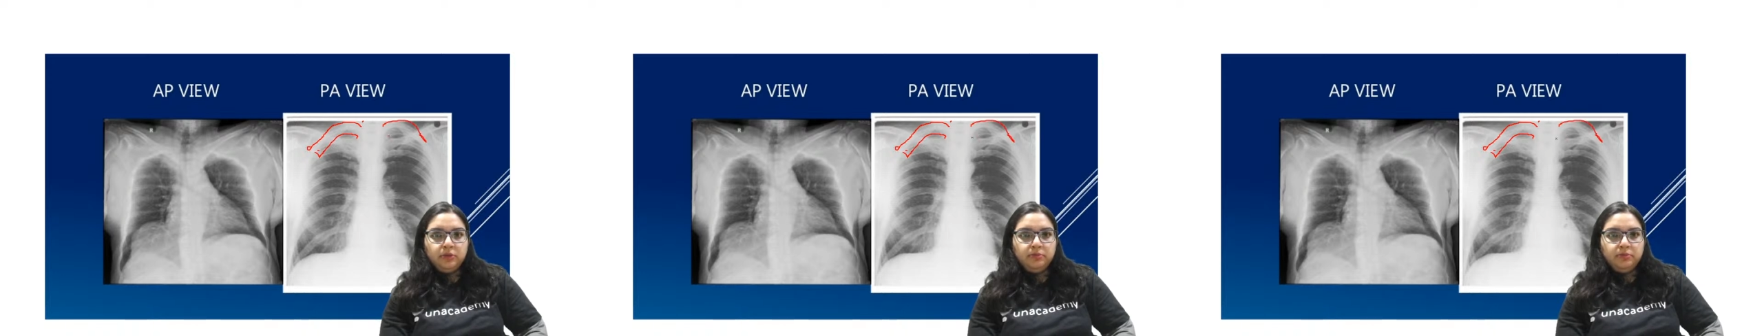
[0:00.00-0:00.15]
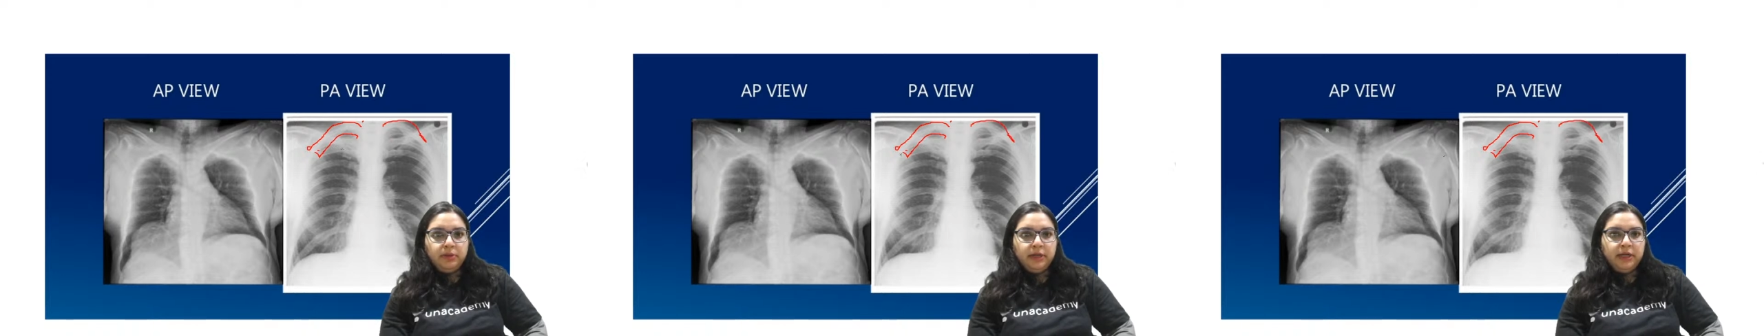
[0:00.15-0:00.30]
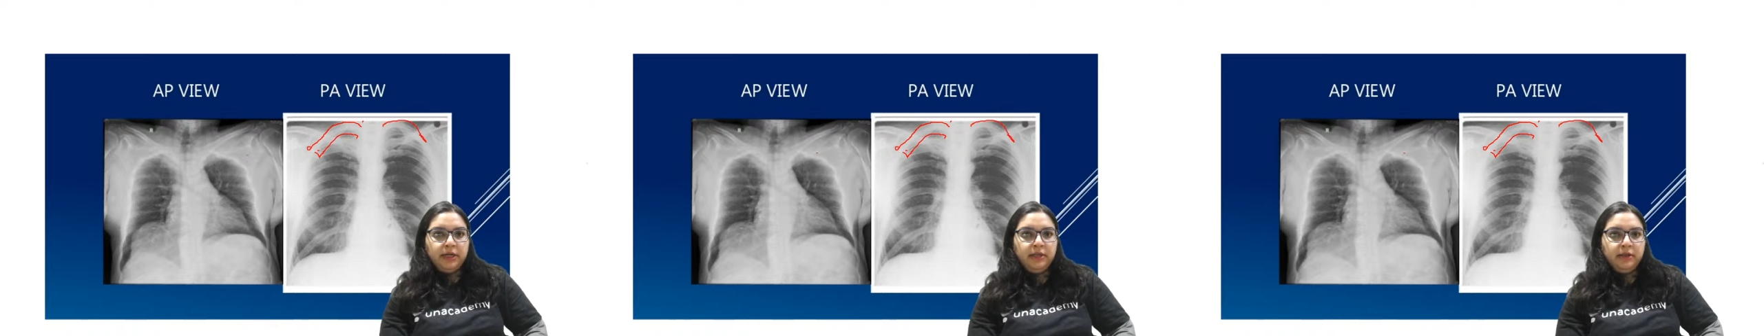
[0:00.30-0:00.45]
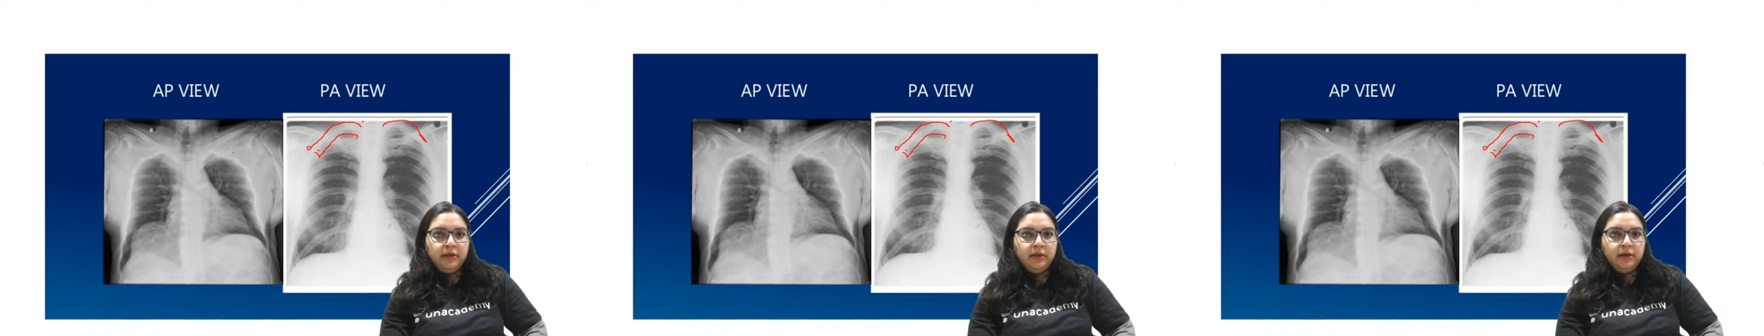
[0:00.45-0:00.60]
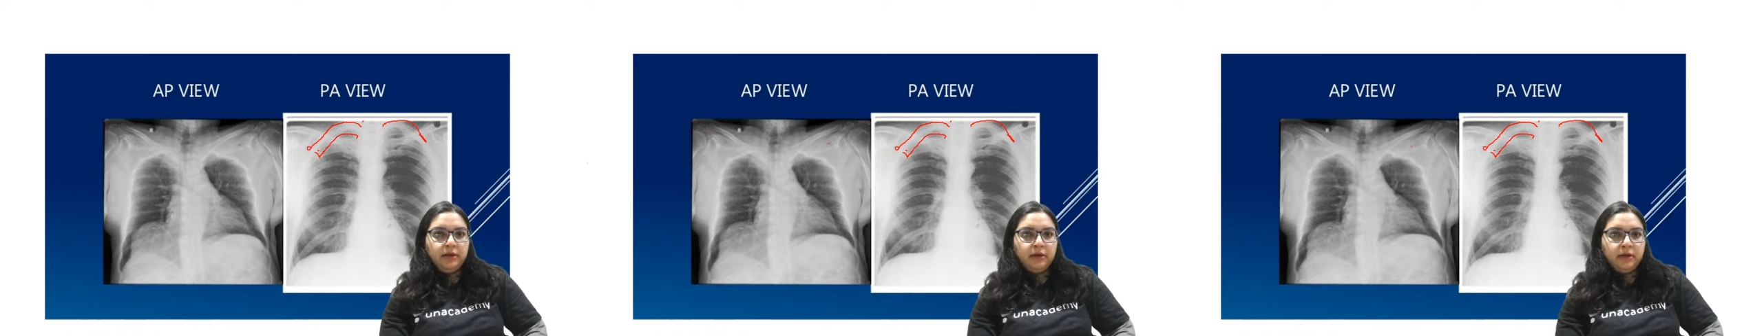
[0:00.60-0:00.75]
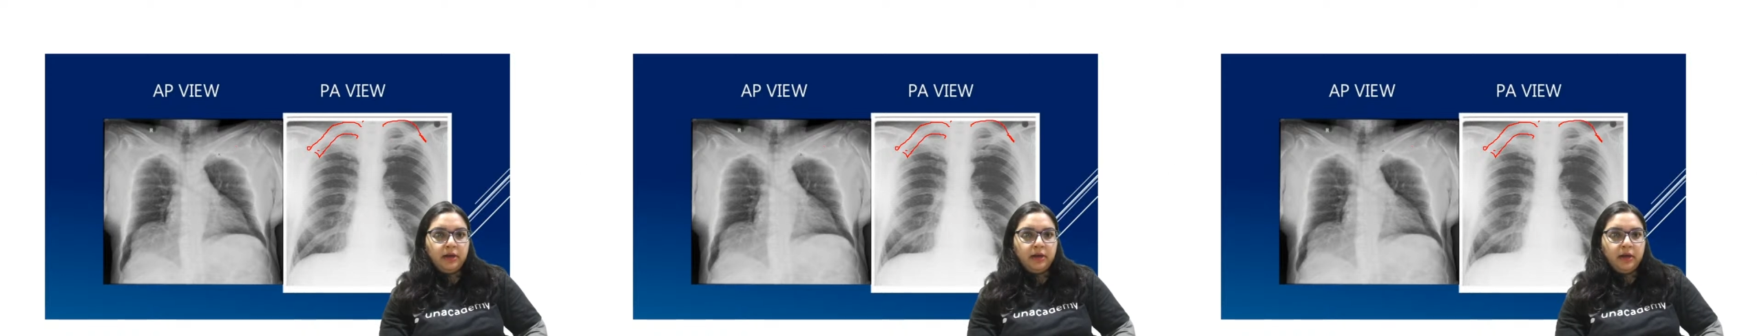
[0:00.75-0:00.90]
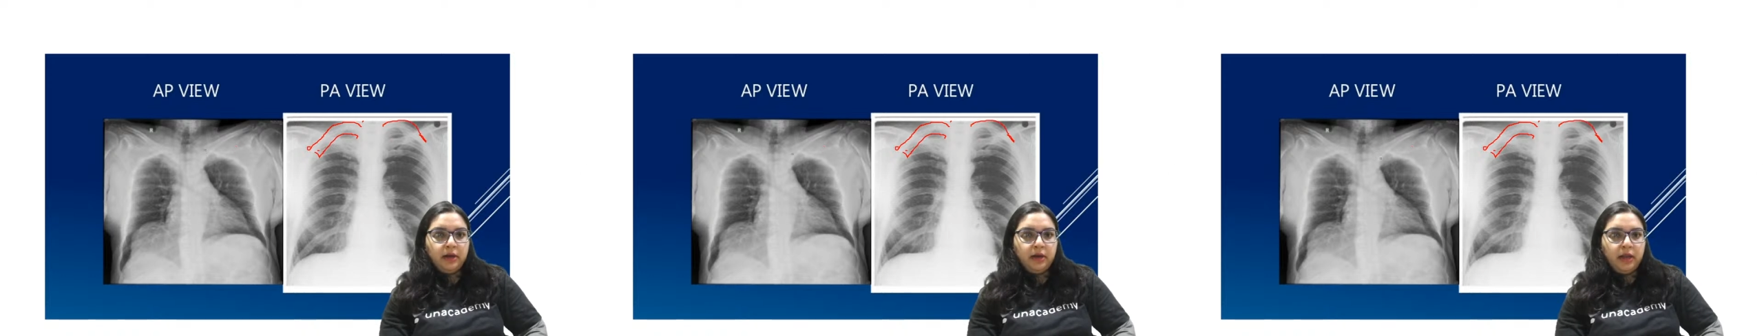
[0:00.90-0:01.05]
but here
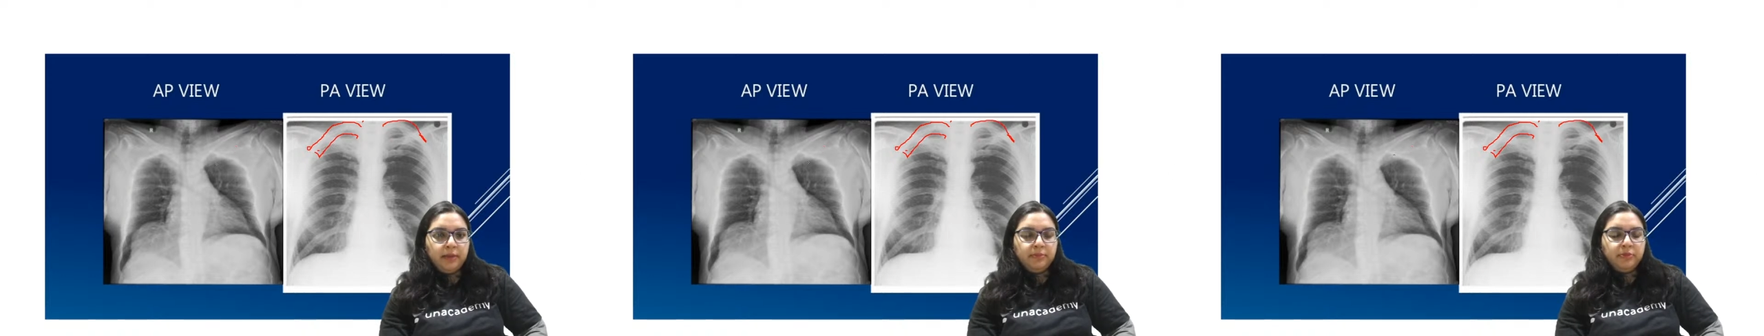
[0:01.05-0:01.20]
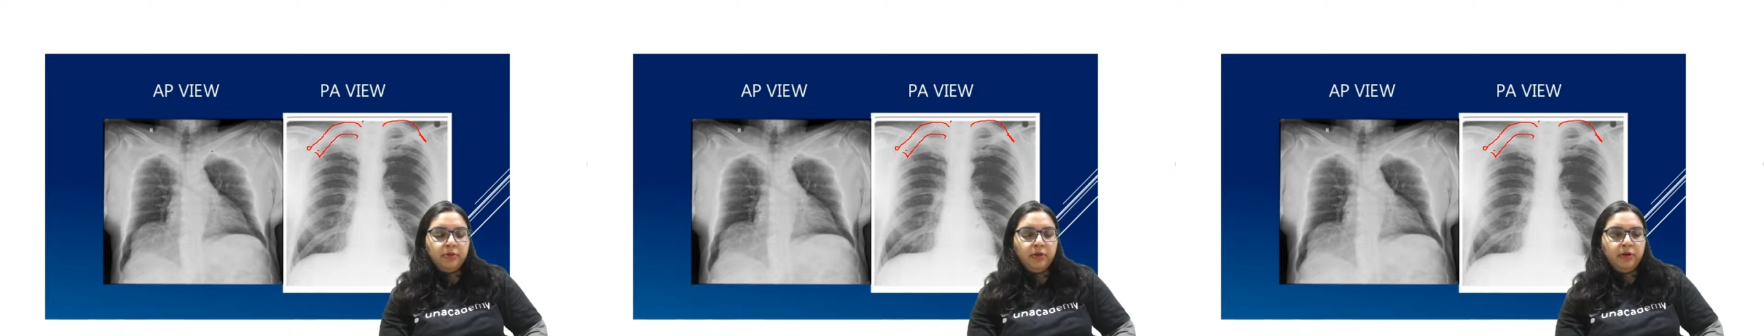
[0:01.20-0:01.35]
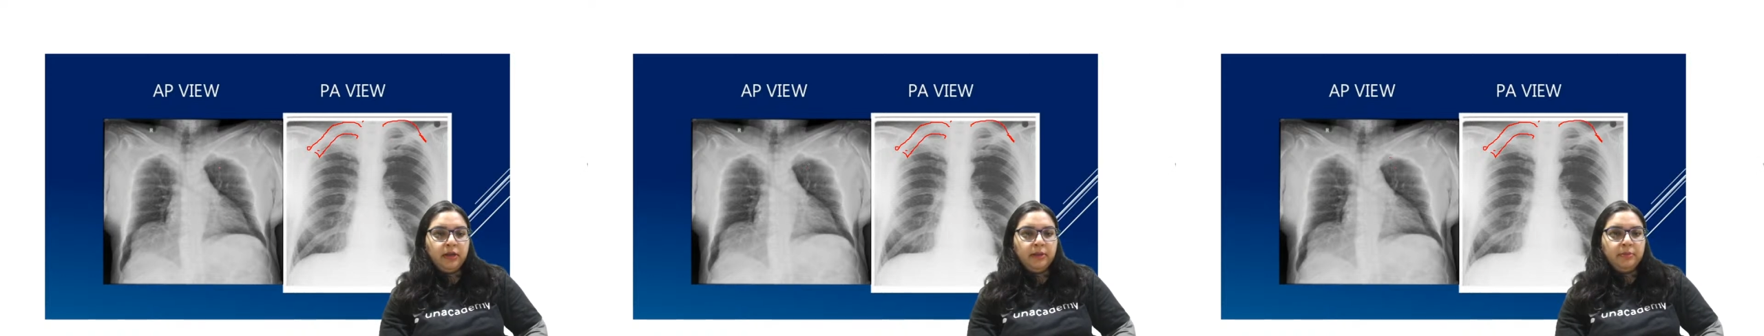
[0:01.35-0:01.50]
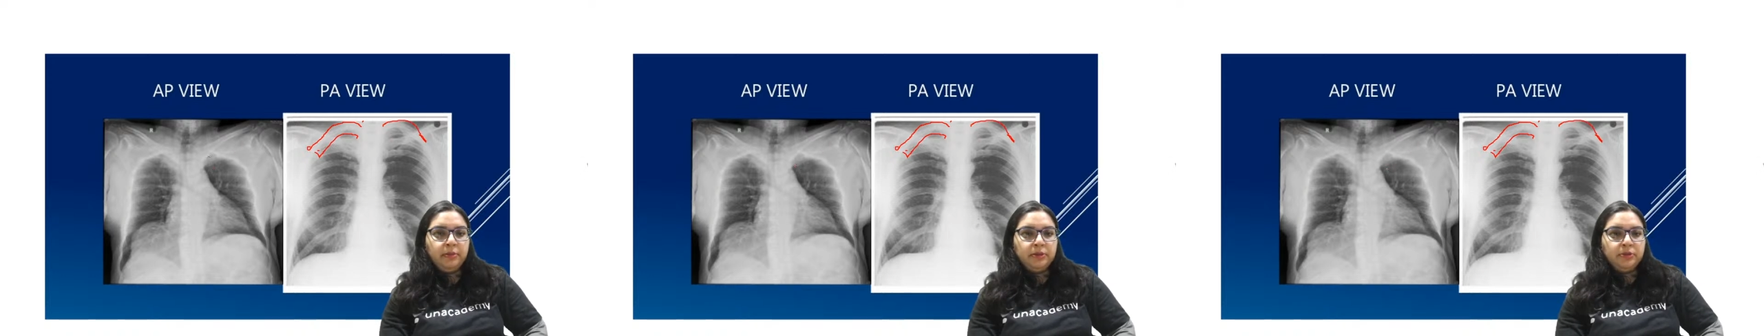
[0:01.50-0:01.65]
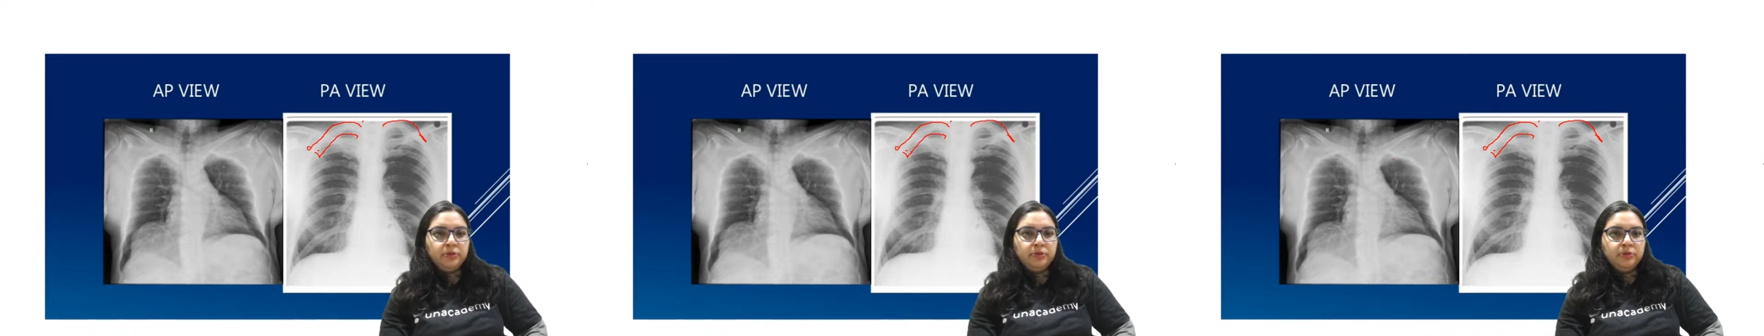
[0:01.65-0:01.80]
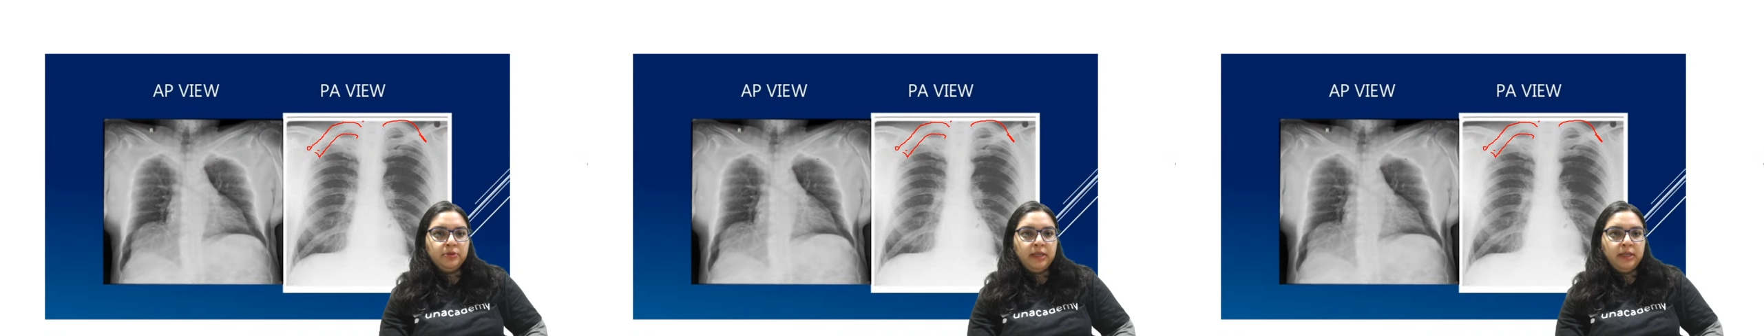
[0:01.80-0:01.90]
I'm not able to